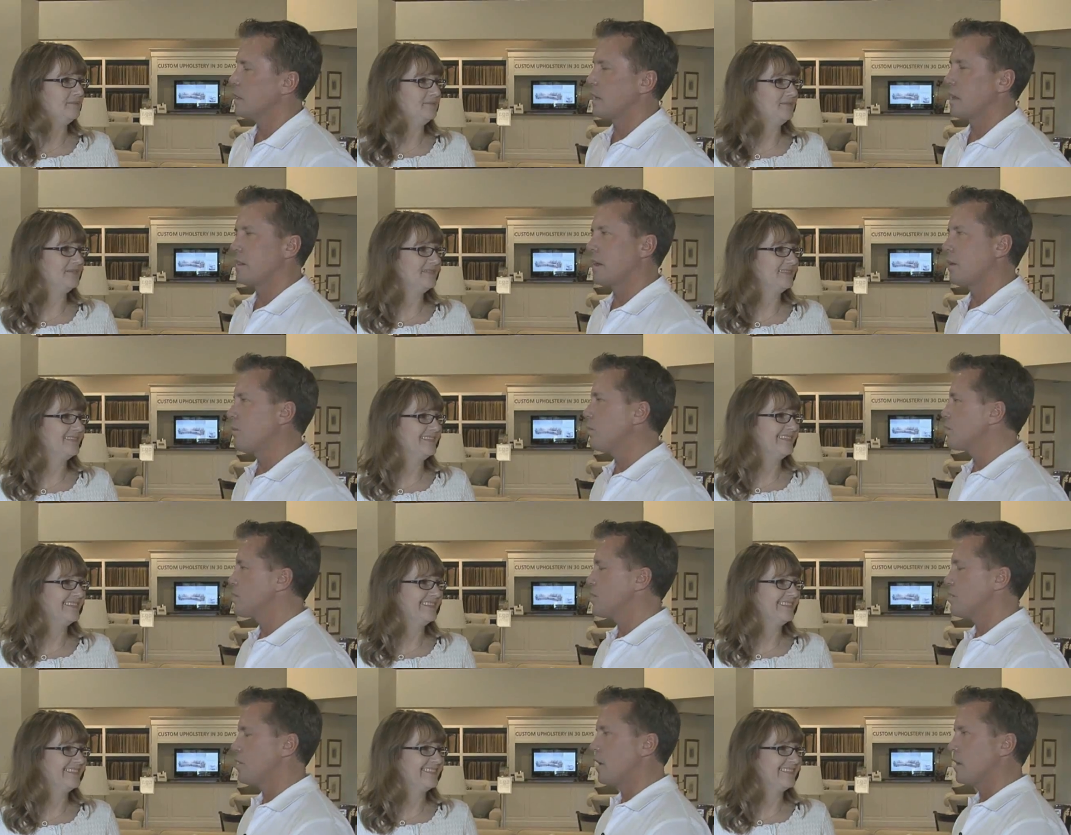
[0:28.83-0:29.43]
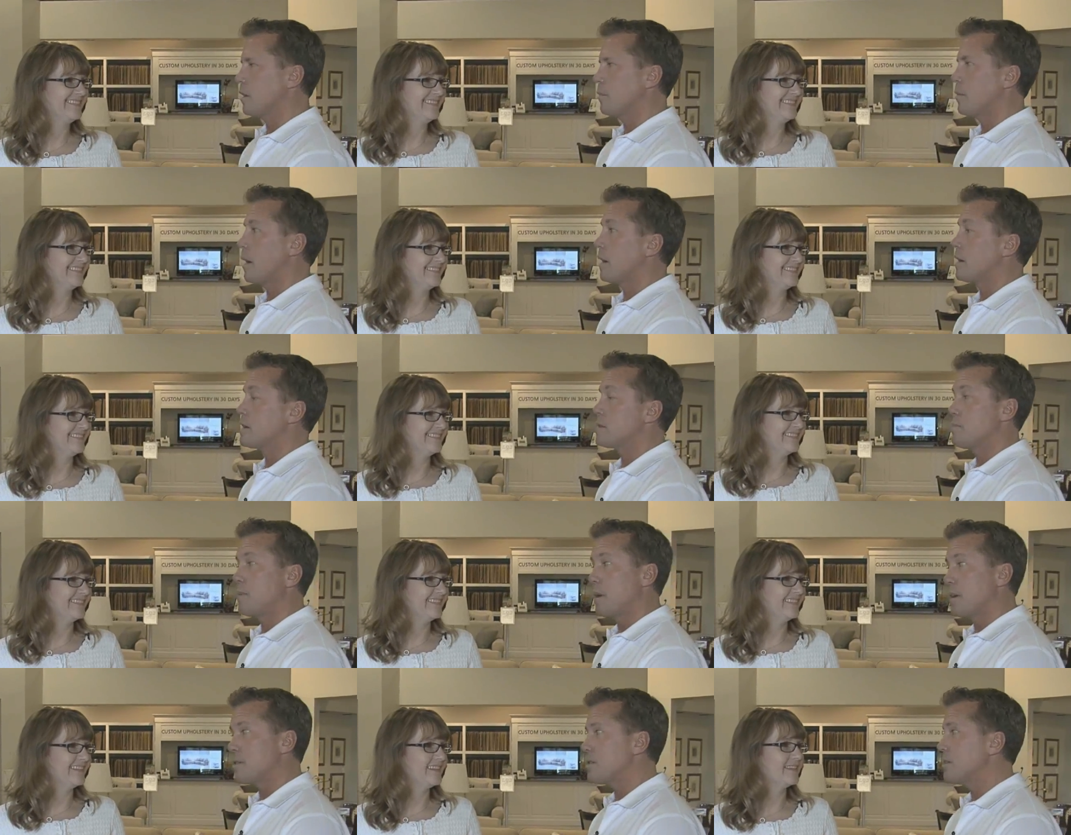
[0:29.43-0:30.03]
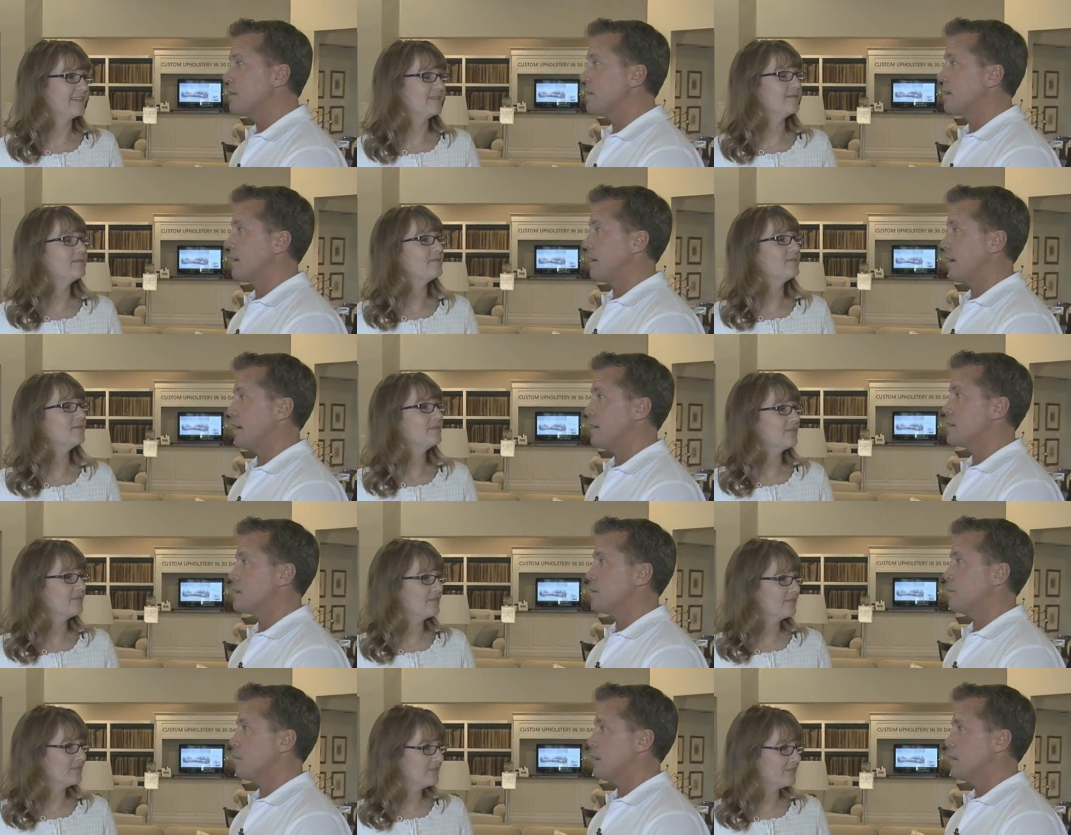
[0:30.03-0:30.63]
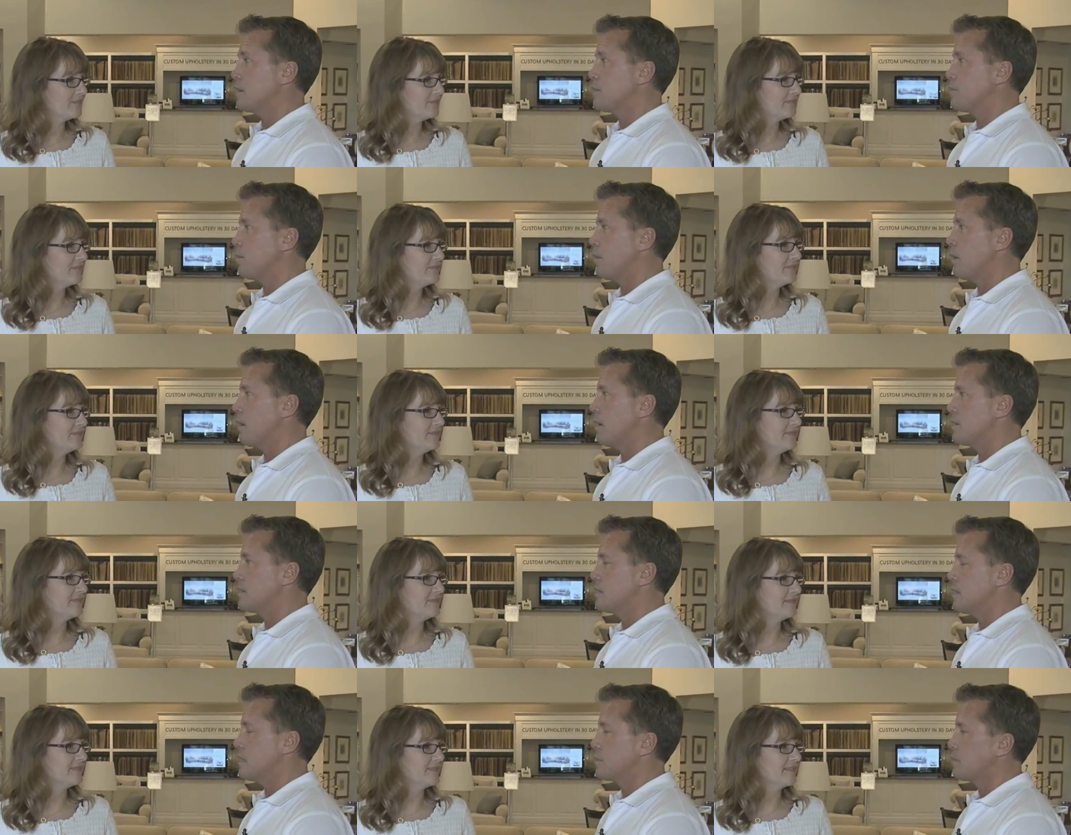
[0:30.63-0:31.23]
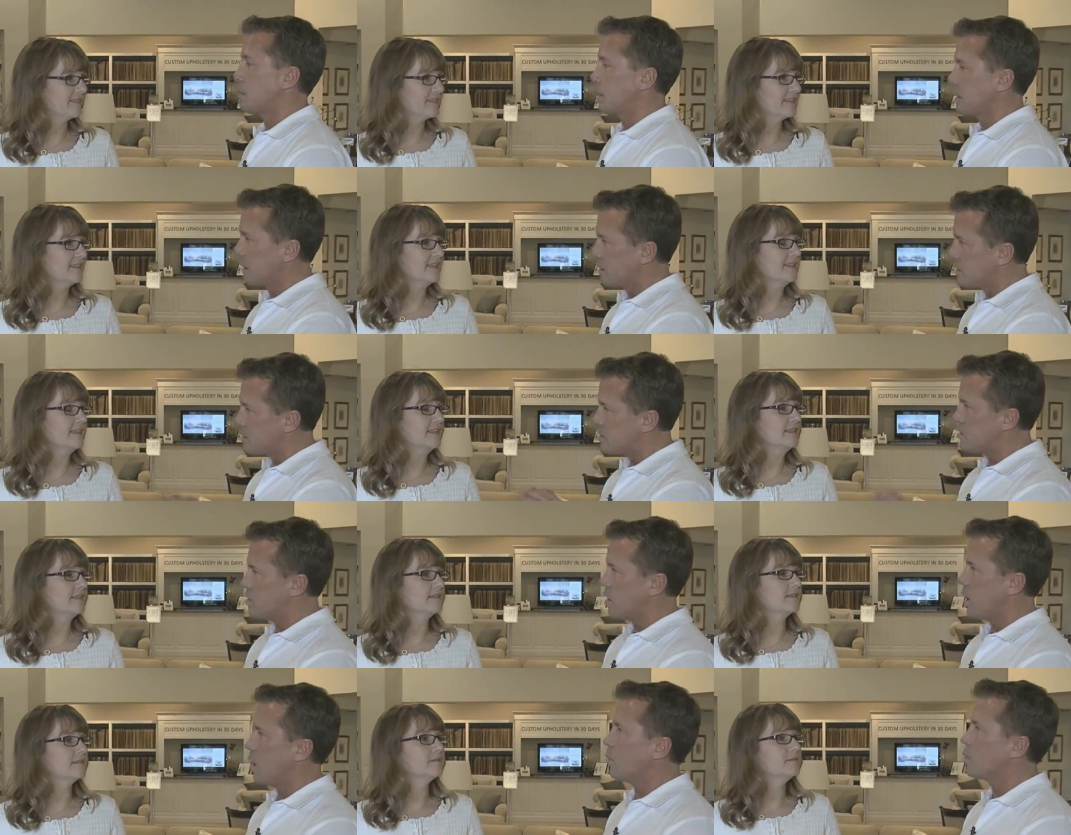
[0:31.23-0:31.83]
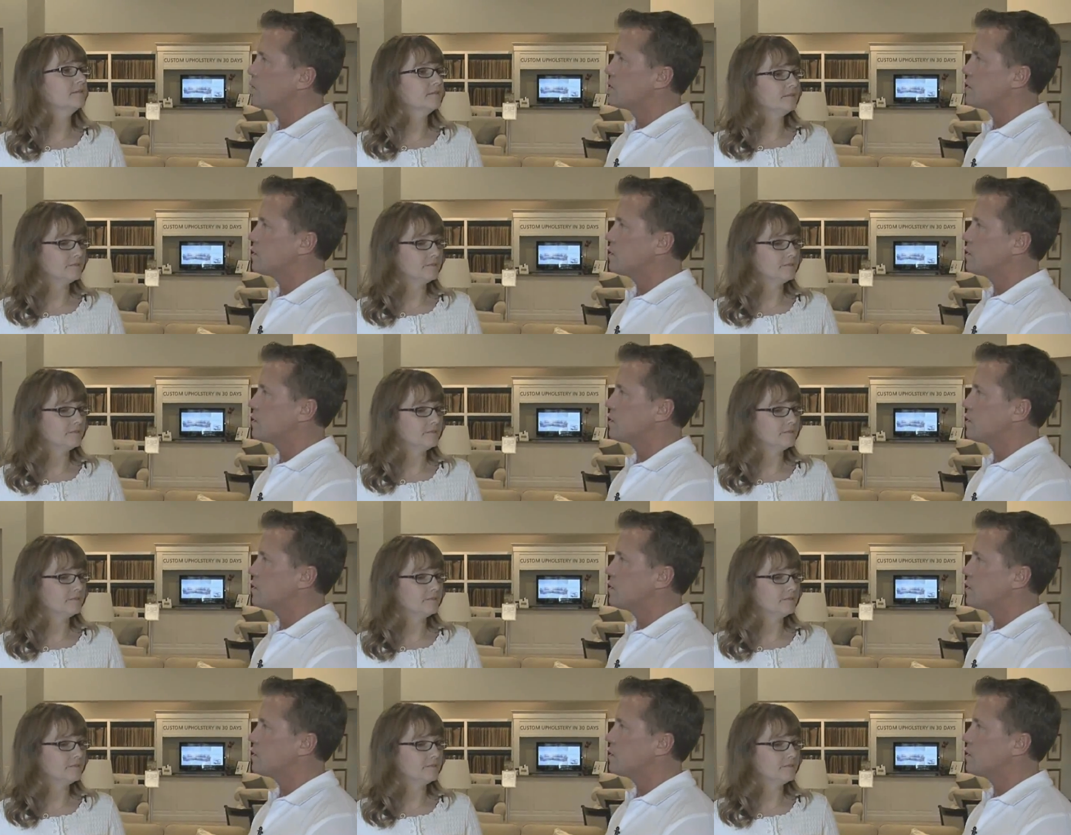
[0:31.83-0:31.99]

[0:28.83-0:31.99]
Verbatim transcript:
Speaker 1: Well, I love what you're all about, especially the customized process. But let's start